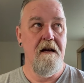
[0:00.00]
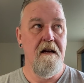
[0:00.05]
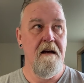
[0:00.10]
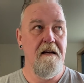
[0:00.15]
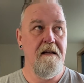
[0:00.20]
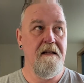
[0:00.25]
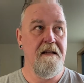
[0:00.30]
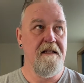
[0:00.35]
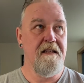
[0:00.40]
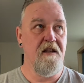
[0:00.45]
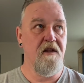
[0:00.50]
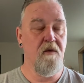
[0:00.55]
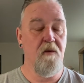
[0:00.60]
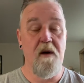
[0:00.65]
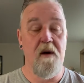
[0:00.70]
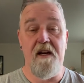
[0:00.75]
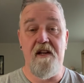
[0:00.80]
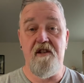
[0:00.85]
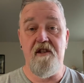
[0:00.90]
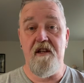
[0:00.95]
And the
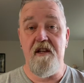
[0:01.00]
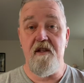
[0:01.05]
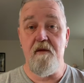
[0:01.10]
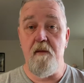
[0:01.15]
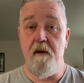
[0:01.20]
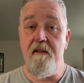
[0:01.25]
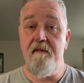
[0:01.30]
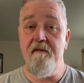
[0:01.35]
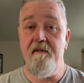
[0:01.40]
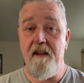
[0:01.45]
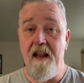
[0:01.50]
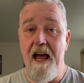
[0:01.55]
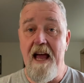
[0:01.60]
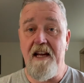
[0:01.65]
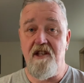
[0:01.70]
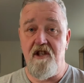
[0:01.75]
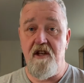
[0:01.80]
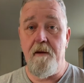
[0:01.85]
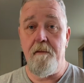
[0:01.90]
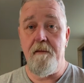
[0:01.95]
situation is with
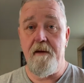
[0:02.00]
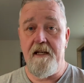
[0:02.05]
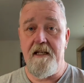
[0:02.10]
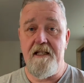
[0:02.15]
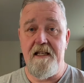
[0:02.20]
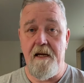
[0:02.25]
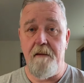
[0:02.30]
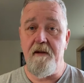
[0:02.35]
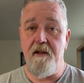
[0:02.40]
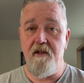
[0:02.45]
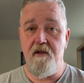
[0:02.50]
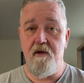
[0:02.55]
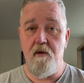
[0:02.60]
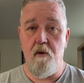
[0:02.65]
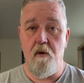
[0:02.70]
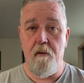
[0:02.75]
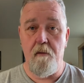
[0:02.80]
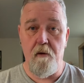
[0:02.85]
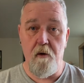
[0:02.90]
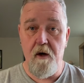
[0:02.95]
Flagship Acceptance
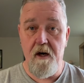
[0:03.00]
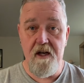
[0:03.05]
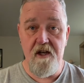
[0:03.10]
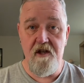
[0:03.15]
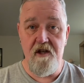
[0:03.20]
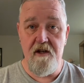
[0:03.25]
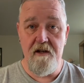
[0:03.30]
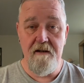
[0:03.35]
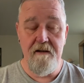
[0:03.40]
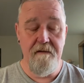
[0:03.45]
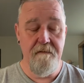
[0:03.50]
Corporation.